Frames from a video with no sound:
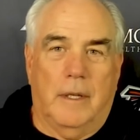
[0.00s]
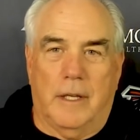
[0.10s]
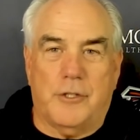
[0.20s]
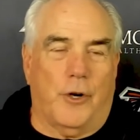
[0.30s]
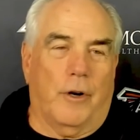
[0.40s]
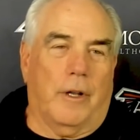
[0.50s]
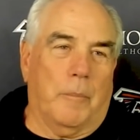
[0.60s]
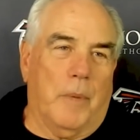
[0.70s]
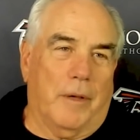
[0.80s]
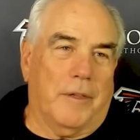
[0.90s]
he's certainly
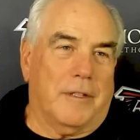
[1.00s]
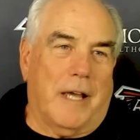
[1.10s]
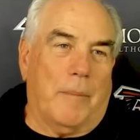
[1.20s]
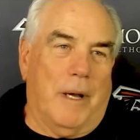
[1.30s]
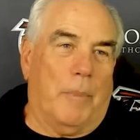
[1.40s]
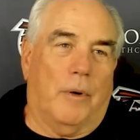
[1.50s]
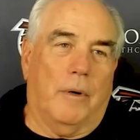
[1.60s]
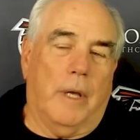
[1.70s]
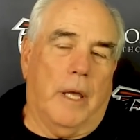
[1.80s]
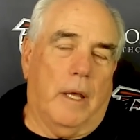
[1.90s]
among the top
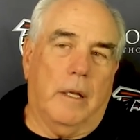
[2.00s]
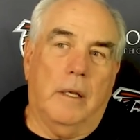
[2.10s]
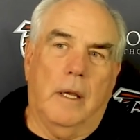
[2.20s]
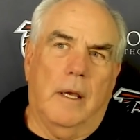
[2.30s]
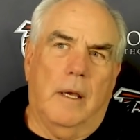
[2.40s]
couple. And